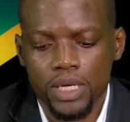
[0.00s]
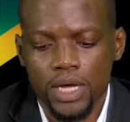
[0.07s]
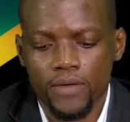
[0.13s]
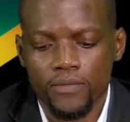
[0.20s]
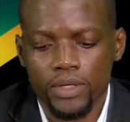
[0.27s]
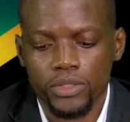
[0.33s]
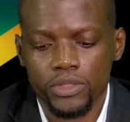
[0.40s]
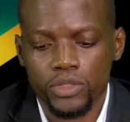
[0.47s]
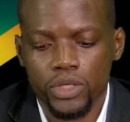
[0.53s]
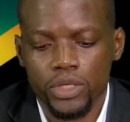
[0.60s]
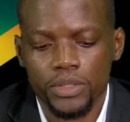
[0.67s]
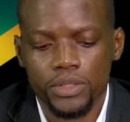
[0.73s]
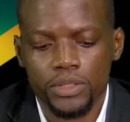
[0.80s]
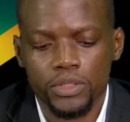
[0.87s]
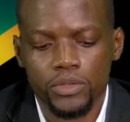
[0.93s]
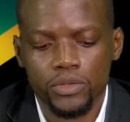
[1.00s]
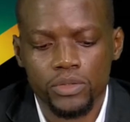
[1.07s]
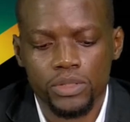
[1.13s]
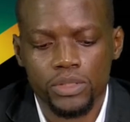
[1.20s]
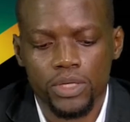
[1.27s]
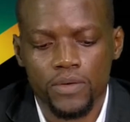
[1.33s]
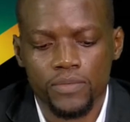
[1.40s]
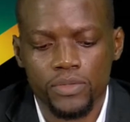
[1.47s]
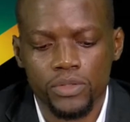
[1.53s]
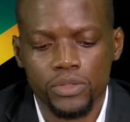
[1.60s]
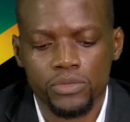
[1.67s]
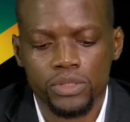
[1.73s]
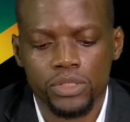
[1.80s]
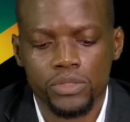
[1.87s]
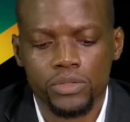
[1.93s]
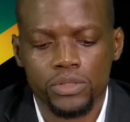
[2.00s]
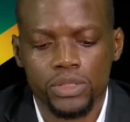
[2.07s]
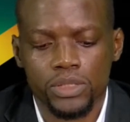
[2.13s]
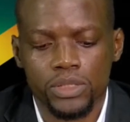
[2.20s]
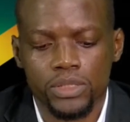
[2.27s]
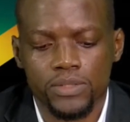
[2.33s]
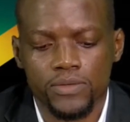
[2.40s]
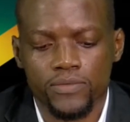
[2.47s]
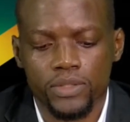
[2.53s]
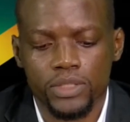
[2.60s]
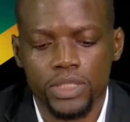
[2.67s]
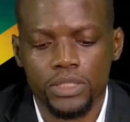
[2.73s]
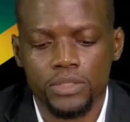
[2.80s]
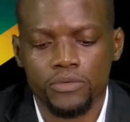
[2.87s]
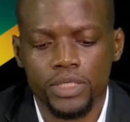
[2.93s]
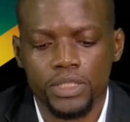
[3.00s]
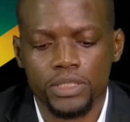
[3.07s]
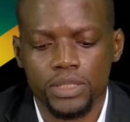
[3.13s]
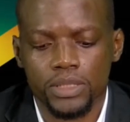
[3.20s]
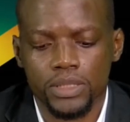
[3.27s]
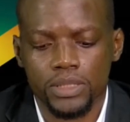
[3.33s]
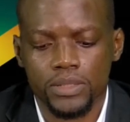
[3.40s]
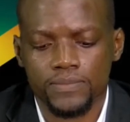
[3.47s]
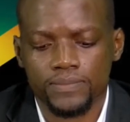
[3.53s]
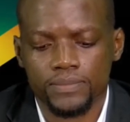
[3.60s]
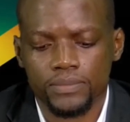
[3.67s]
have enjoyed the use of those resources for generations.